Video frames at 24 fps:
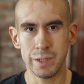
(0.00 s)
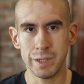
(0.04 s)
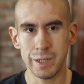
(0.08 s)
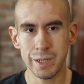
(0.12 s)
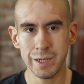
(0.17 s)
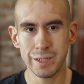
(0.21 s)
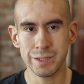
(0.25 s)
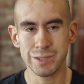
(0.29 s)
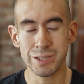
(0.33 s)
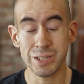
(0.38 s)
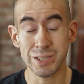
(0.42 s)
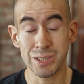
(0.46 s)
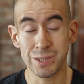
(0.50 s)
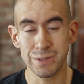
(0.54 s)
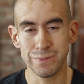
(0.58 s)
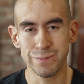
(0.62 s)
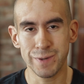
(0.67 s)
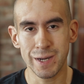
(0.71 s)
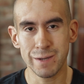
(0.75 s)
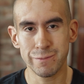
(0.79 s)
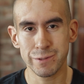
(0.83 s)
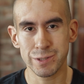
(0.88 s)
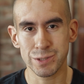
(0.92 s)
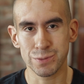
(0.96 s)
Hey JC
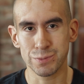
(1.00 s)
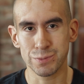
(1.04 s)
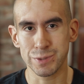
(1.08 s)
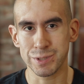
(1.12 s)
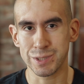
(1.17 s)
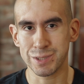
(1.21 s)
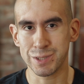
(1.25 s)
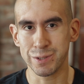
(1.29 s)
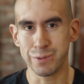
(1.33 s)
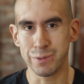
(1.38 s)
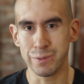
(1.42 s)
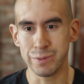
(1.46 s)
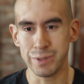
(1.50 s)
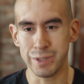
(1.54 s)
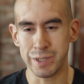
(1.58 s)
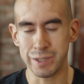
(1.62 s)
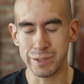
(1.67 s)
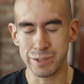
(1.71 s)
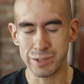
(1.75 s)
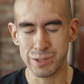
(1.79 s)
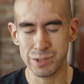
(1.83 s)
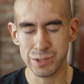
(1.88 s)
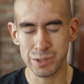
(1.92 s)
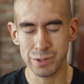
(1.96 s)
Fibers, what's going
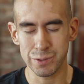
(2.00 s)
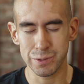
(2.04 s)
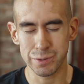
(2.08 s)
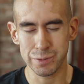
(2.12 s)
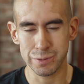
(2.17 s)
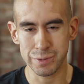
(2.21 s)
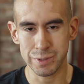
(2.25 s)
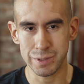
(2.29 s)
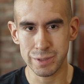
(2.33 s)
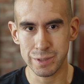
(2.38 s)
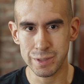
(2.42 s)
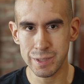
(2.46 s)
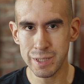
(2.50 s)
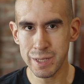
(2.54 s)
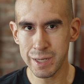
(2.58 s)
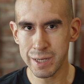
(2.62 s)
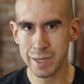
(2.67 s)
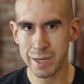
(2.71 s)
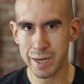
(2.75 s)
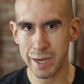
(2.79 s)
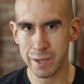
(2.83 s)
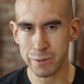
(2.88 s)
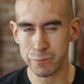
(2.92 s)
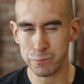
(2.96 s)
on? So
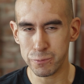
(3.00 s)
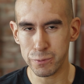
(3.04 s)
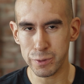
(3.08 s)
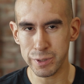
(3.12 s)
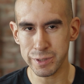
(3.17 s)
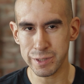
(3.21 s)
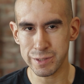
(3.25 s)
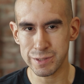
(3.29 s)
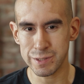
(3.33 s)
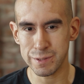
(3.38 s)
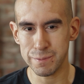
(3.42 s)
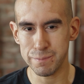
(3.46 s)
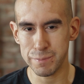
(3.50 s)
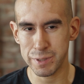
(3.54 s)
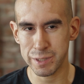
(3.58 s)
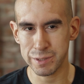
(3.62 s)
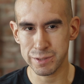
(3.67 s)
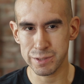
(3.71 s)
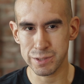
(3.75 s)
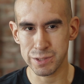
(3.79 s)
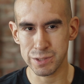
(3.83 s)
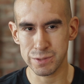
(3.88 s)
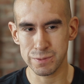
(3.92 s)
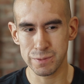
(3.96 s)
yeah, I wanted to make
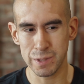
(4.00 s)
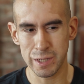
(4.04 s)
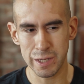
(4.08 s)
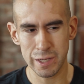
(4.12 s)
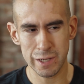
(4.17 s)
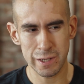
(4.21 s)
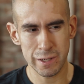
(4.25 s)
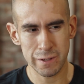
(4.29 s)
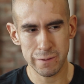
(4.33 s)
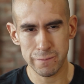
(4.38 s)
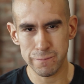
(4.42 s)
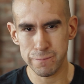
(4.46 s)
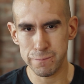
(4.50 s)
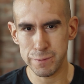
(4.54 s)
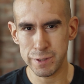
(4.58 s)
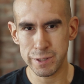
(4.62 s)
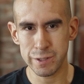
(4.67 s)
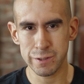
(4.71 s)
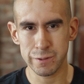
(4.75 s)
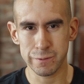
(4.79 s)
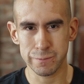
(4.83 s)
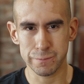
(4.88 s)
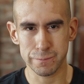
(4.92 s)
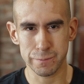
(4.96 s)
this
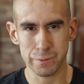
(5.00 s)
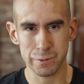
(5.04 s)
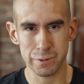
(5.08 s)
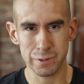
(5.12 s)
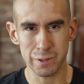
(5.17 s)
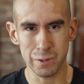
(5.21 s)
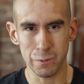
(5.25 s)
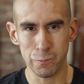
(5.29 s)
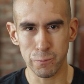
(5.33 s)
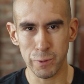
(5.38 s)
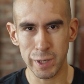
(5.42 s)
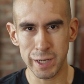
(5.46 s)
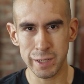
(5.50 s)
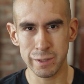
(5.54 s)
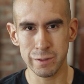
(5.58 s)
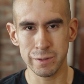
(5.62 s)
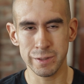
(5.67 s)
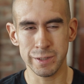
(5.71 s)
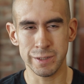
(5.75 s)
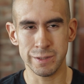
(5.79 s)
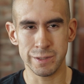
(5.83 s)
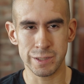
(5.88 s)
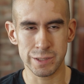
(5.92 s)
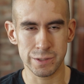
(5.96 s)
video for a while
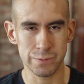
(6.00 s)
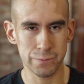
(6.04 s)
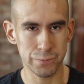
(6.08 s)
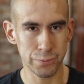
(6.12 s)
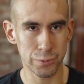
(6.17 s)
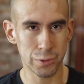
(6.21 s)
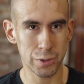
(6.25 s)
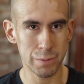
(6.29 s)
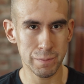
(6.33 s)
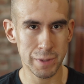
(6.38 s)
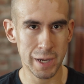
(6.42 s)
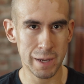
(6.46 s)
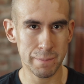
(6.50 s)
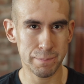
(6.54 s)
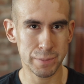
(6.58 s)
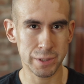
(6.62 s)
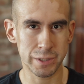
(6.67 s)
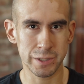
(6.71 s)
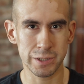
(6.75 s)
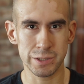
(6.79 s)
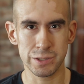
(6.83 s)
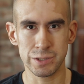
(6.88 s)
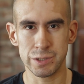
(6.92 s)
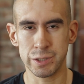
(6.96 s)
in this format
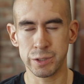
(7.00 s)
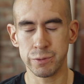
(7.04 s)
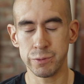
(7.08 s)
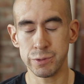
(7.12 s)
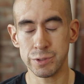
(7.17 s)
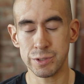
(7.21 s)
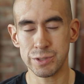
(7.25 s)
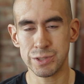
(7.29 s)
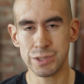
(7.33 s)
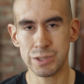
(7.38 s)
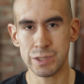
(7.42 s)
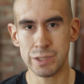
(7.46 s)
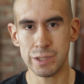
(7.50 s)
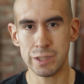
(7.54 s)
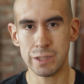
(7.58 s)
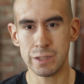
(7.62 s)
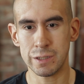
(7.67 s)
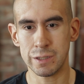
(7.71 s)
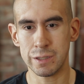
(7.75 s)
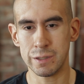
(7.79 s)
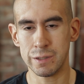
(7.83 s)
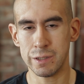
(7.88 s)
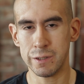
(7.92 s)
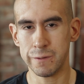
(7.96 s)
because you're going to
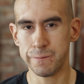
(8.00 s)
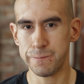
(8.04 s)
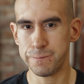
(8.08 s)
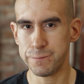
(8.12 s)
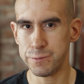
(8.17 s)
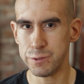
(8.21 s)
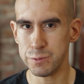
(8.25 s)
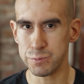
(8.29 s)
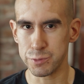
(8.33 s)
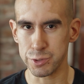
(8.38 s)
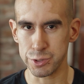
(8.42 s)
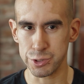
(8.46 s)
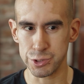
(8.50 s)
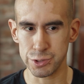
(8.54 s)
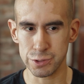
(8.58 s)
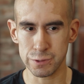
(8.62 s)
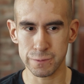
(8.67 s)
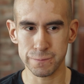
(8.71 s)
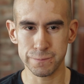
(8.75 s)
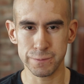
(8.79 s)
see a few more short